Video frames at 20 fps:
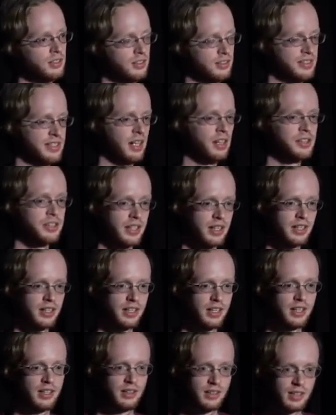delta
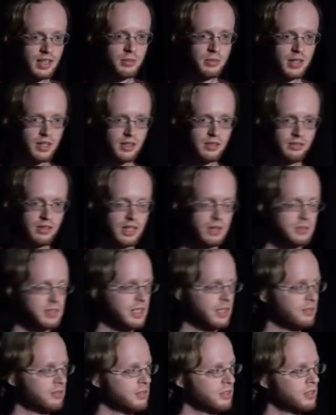in, in the middle of random
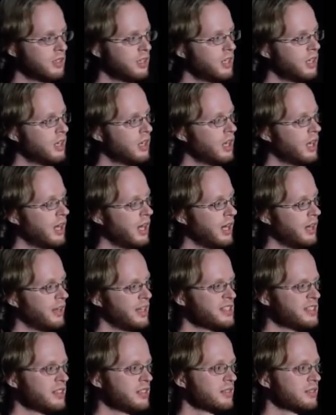stuff. Uh,
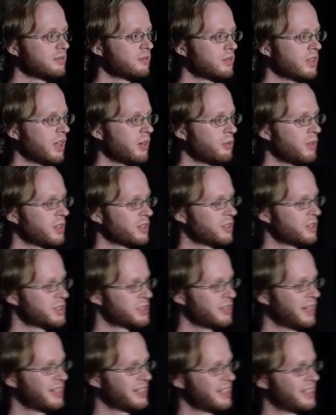that's a lot, of, lot of work though, so
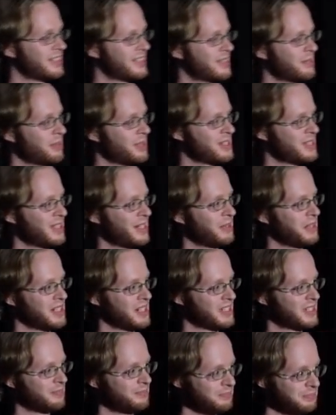I did the simplest thing, which
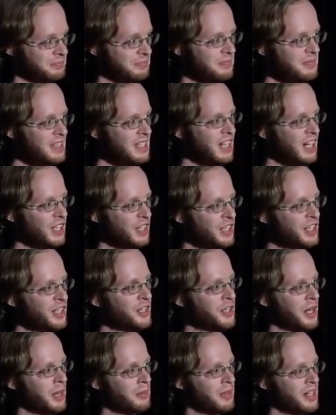is a linear
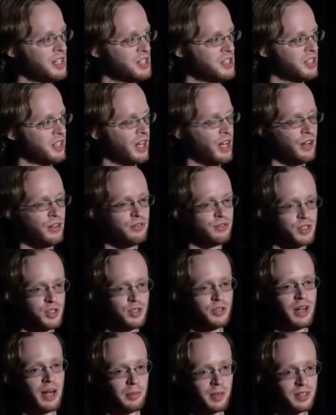combination of two
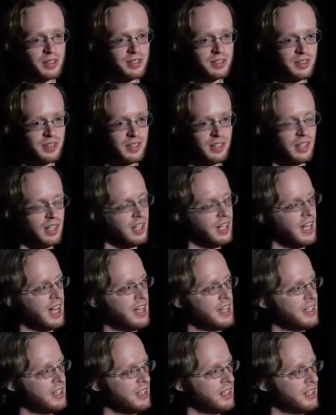grammars.
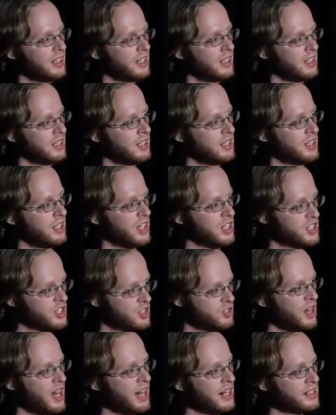I
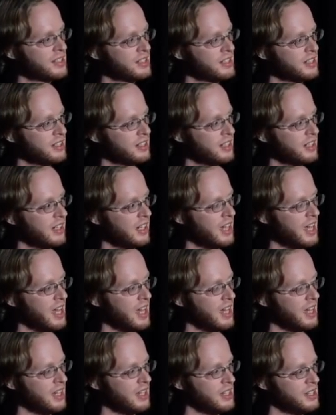extract
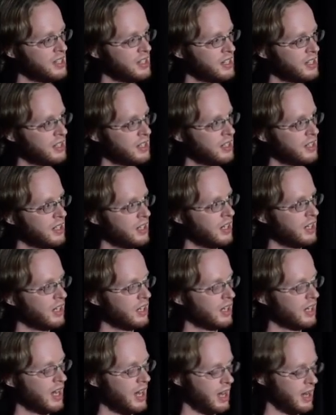a,
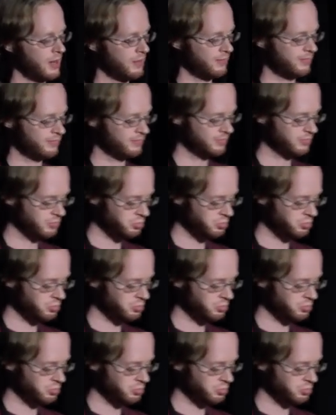um,